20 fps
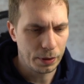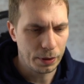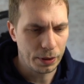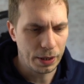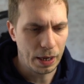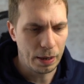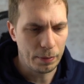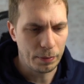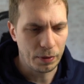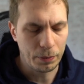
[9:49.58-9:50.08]

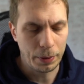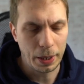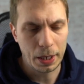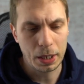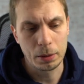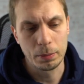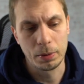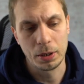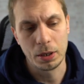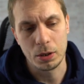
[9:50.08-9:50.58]
them
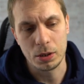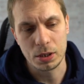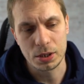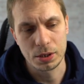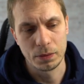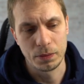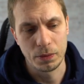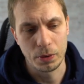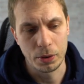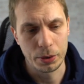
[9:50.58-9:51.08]
available
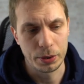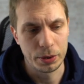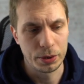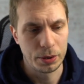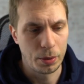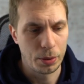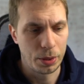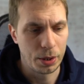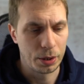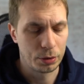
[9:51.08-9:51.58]
also for the
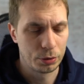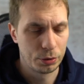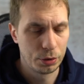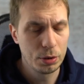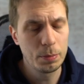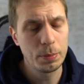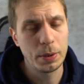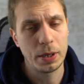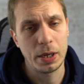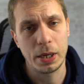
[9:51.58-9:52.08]
user
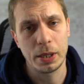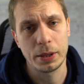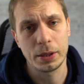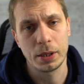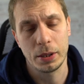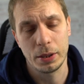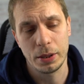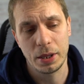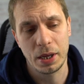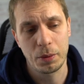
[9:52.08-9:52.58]
group,
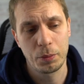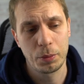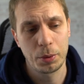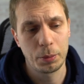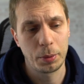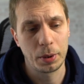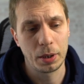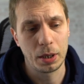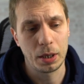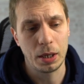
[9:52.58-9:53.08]
and then we
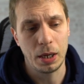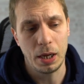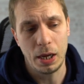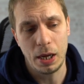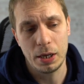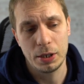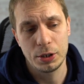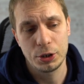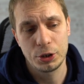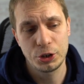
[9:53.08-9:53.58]
will
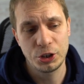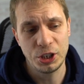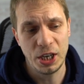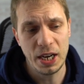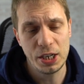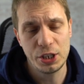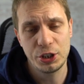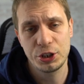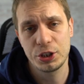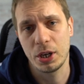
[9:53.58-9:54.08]

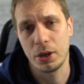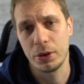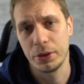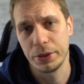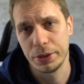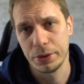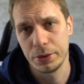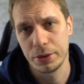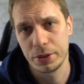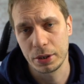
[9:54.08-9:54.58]
change our
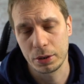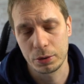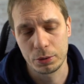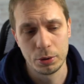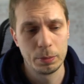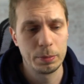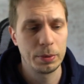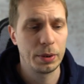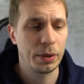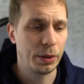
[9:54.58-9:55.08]
user
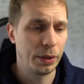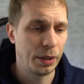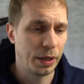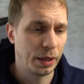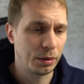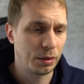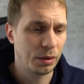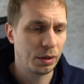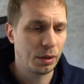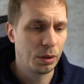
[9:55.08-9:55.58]
group
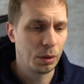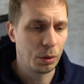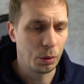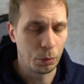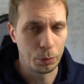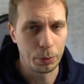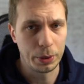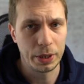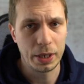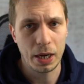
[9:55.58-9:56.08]
that
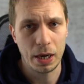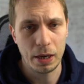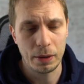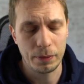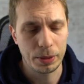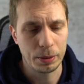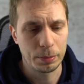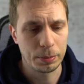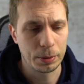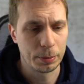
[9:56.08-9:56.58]
we
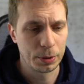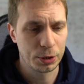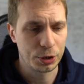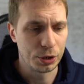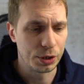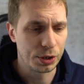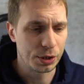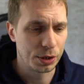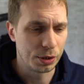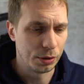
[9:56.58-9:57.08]
have the
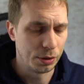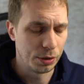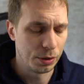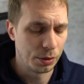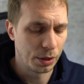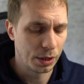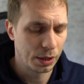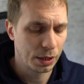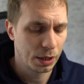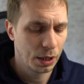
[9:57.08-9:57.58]
permissions to
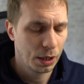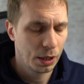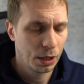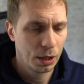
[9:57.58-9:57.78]
do it.